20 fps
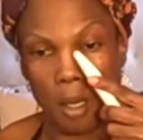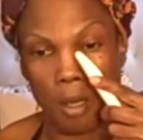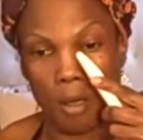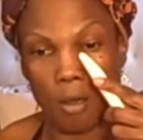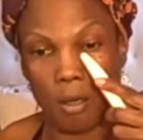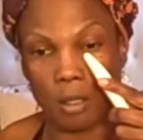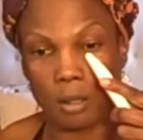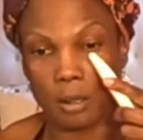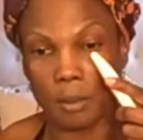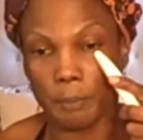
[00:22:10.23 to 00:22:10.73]

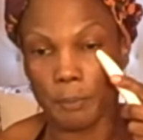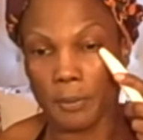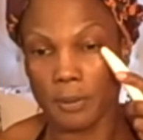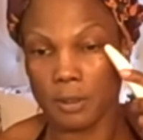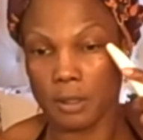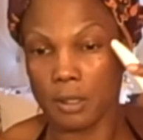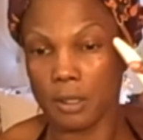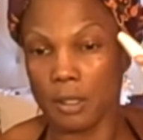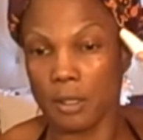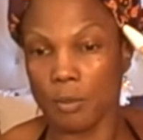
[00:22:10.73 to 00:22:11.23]
All up
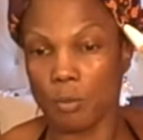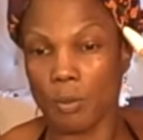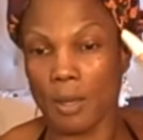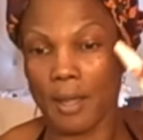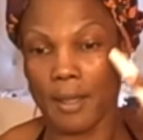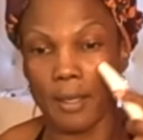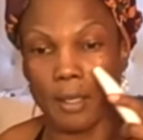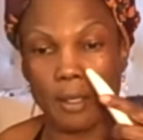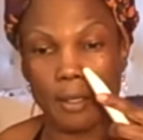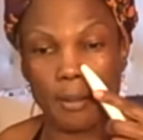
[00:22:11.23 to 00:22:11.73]
under here,
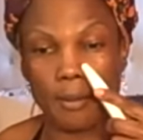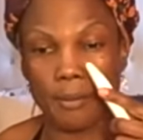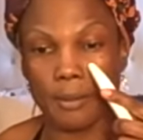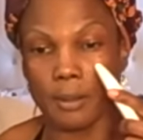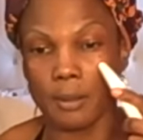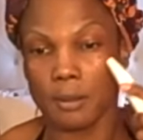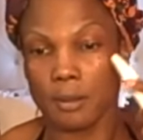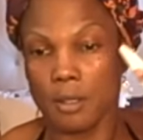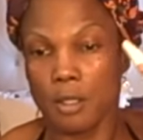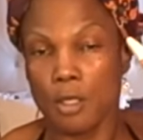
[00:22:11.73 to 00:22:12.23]
right here.
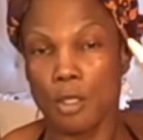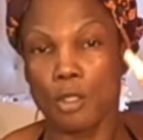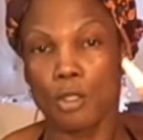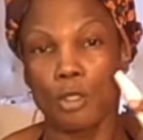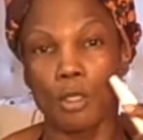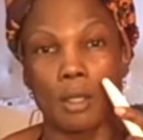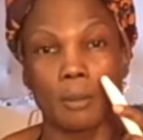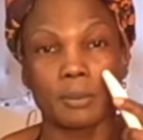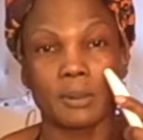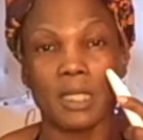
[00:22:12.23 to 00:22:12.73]
And
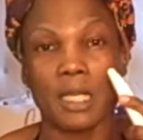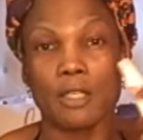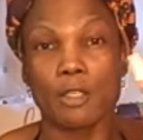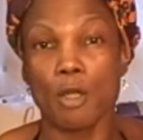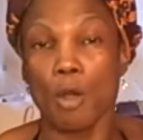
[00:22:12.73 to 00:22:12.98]
you know what I'm saying?